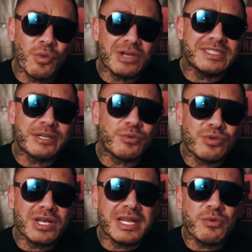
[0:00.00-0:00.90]
Was it
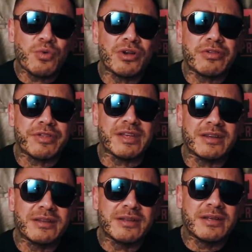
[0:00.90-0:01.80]
really worth it?
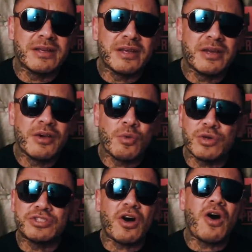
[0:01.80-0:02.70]

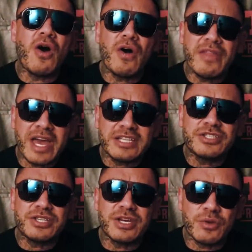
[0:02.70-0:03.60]
Was all that
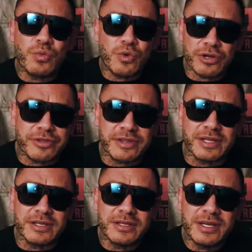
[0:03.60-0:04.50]
shit worth
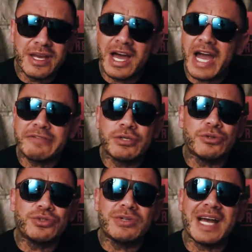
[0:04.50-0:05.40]
it? I've
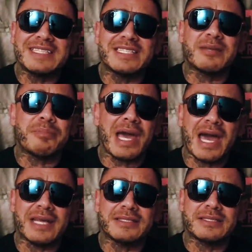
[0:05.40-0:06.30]
told you guys in the
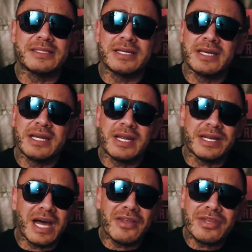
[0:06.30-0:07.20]
past,
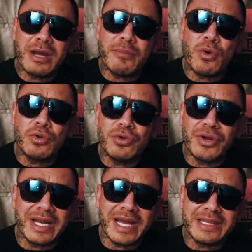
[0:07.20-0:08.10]
now that I'm older
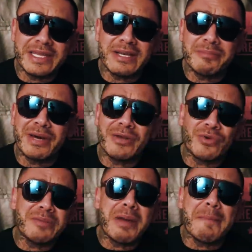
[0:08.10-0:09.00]
and I think about it,
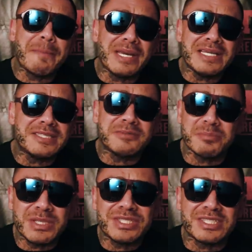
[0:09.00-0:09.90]
one of my biggest
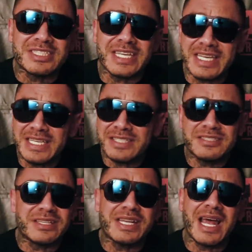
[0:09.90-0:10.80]
missions is
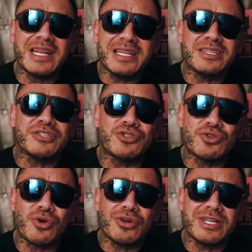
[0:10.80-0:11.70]
to not let these
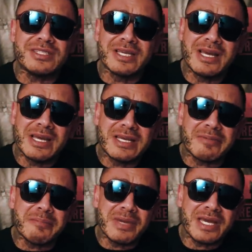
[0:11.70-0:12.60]
shorties
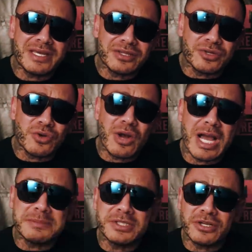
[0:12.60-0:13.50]
commit the
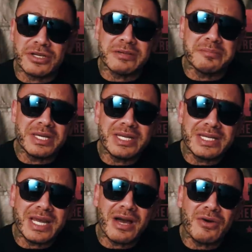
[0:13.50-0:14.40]
crimes that are
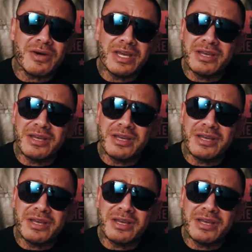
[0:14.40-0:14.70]
committing now,